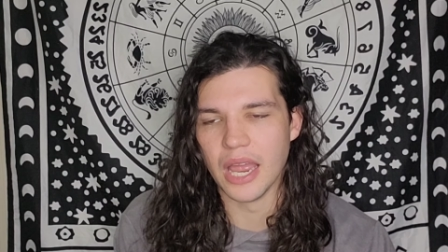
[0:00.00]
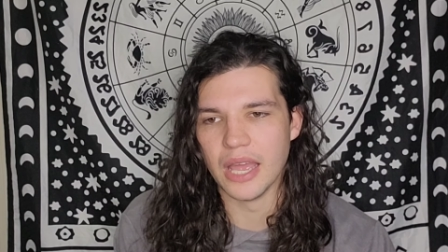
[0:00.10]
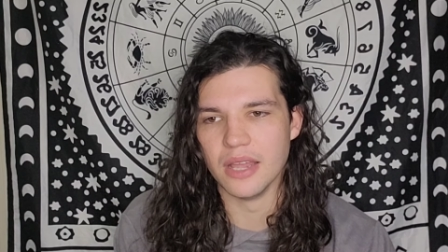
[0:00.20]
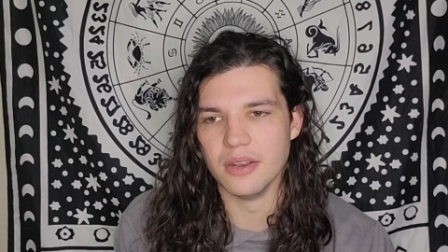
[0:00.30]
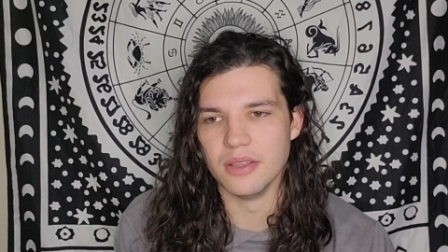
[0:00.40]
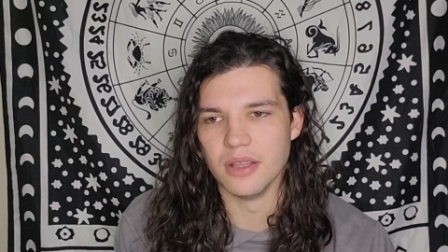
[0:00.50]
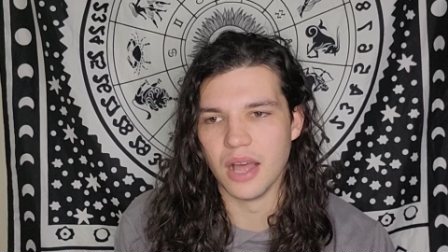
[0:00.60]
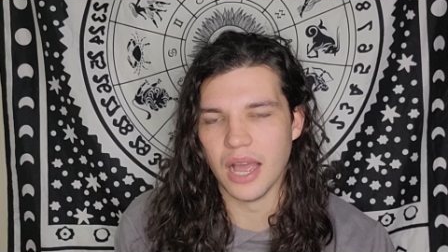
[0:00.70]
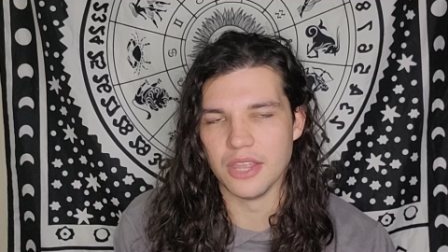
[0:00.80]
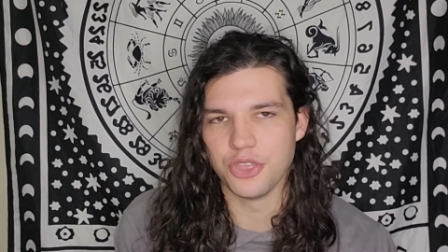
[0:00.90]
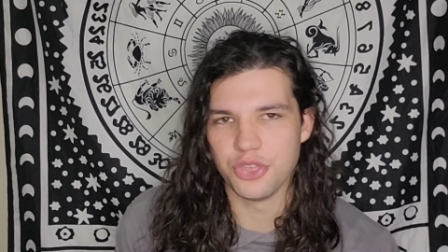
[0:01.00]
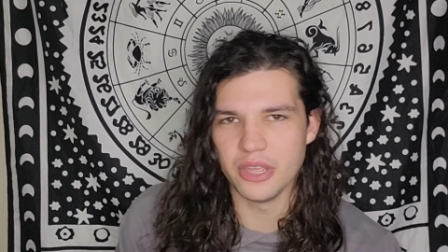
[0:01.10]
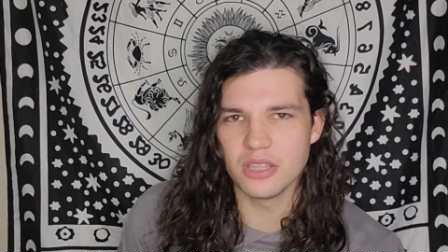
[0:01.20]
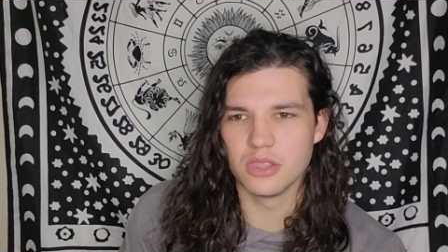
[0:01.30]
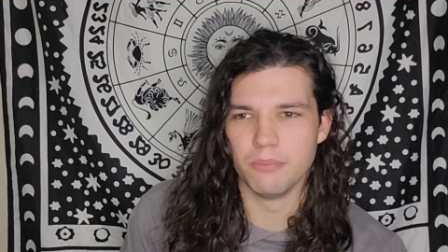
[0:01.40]
And I
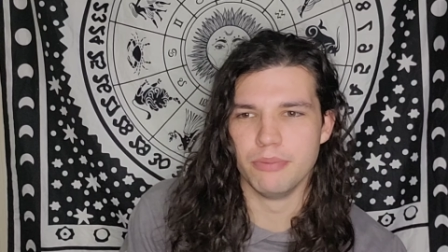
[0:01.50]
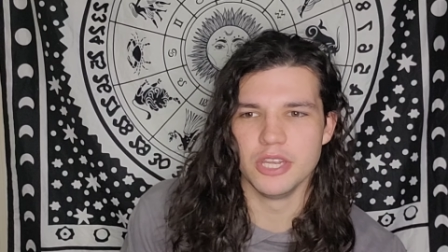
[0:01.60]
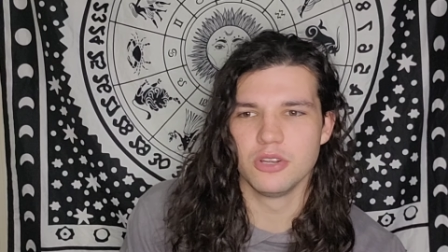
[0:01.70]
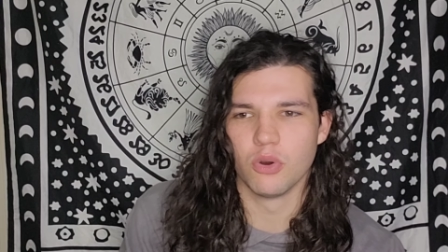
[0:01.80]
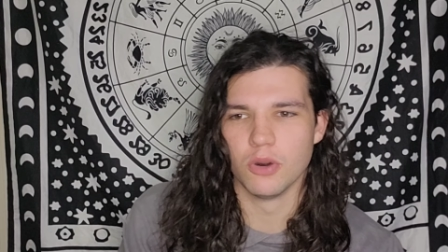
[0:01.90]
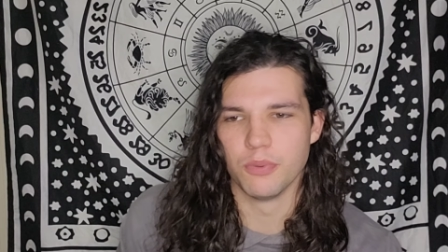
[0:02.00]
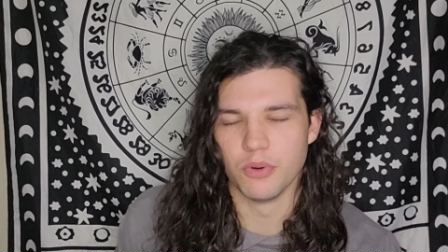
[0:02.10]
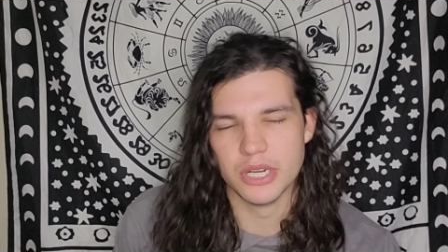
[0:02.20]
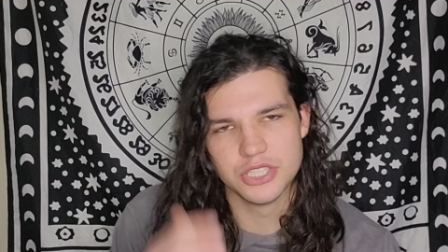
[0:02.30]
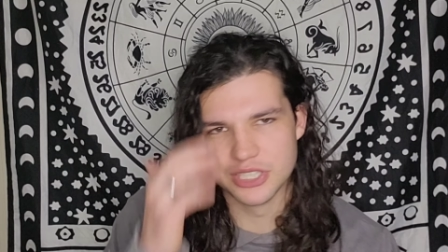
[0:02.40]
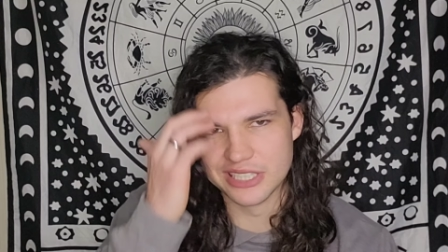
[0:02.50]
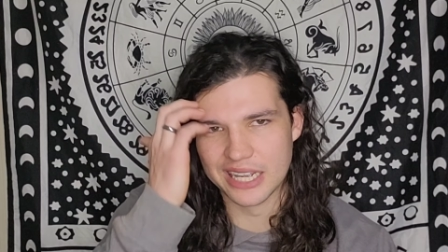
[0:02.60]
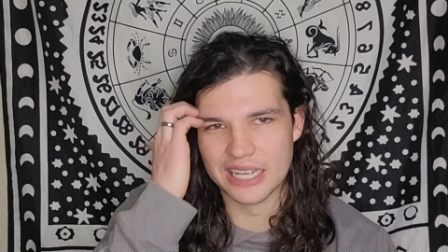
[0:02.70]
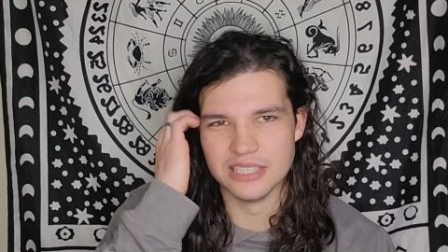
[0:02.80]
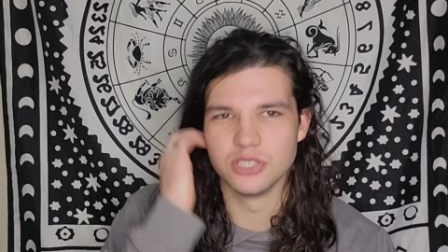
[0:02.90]
think the big corporation
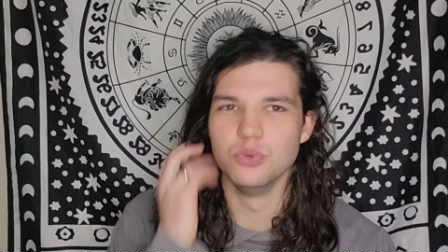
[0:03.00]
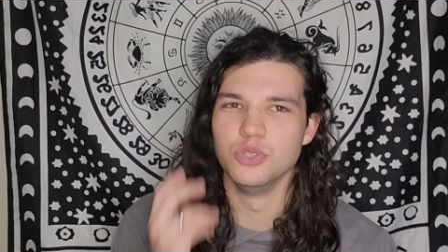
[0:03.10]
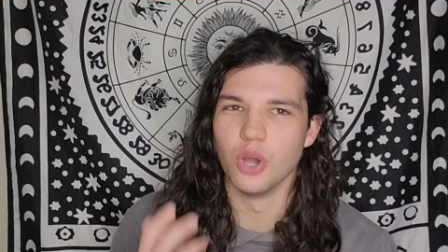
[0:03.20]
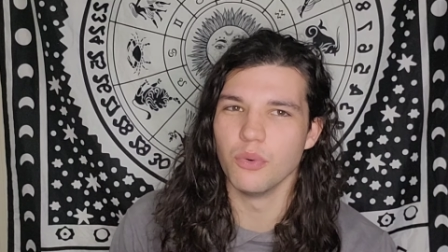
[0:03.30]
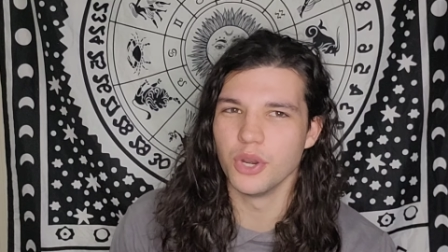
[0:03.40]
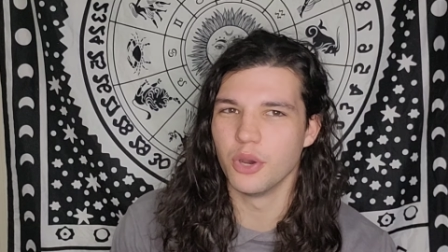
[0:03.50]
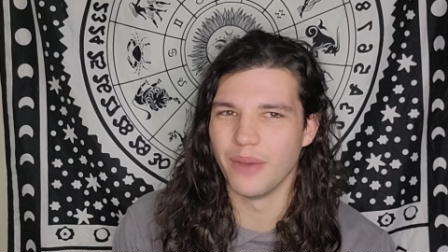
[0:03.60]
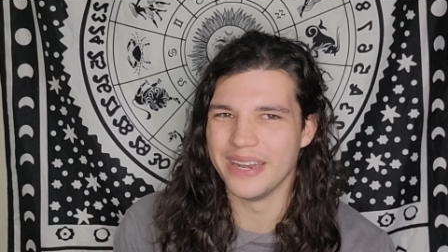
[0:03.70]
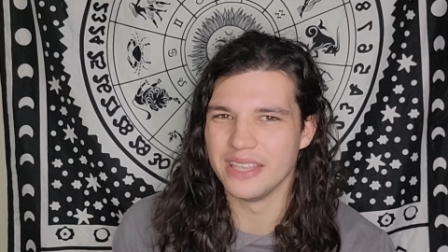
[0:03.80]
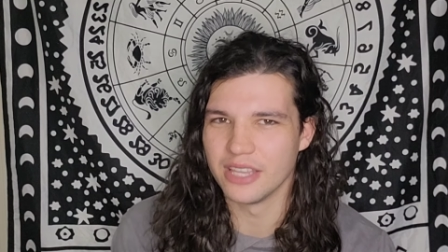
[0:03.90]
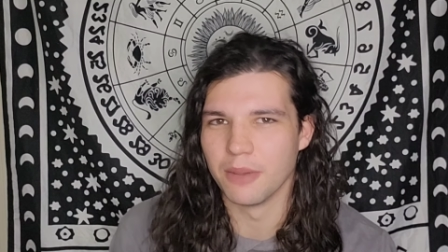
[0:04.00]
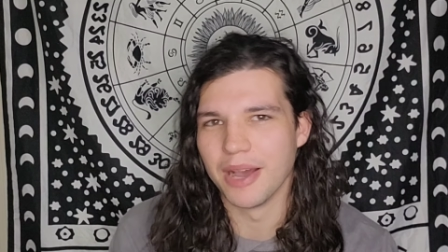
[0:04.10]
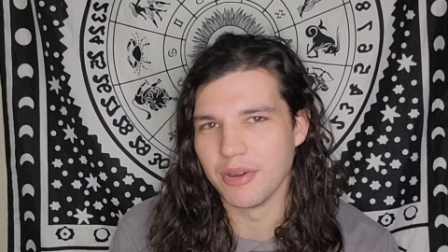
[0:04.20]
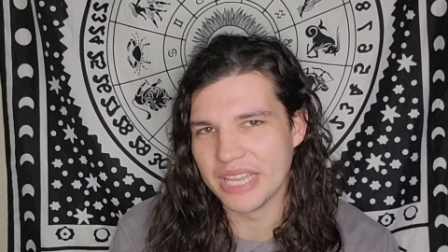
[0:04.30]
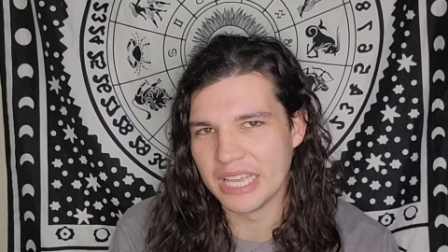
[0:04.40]
guys who don't know anything
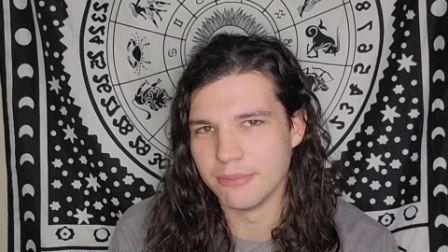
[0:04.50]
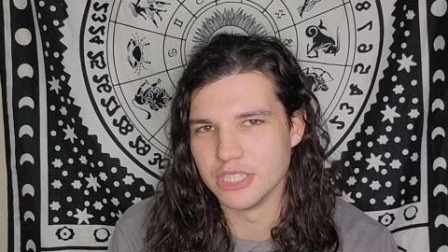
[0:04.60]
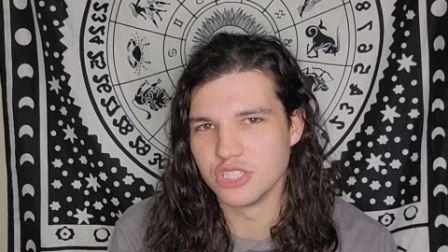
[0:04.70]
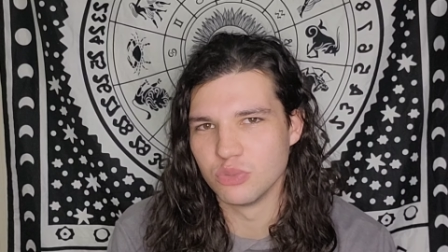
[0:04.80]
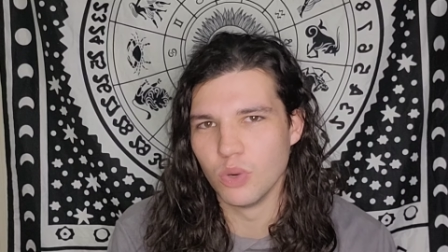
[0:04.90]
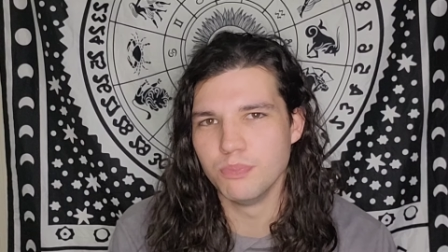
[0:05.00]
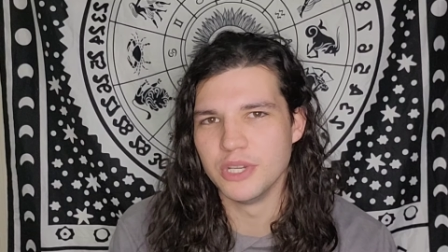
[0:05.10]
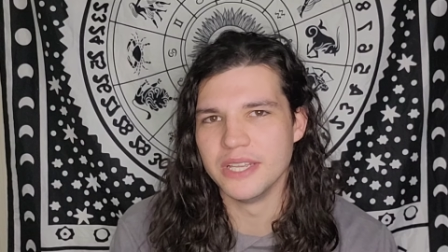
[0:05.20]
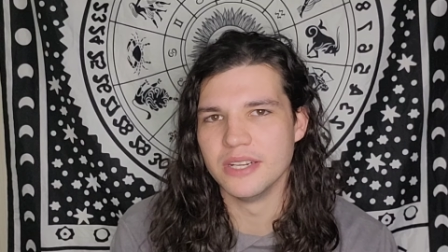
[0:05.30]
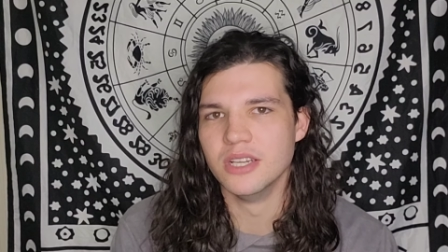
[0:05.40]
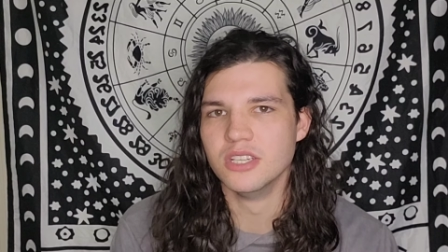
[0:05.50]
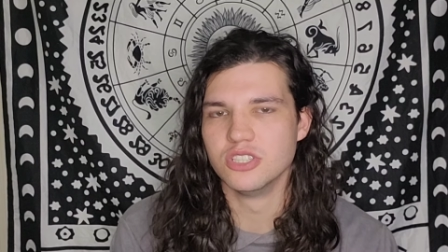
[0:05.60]
about cannabis swooped in,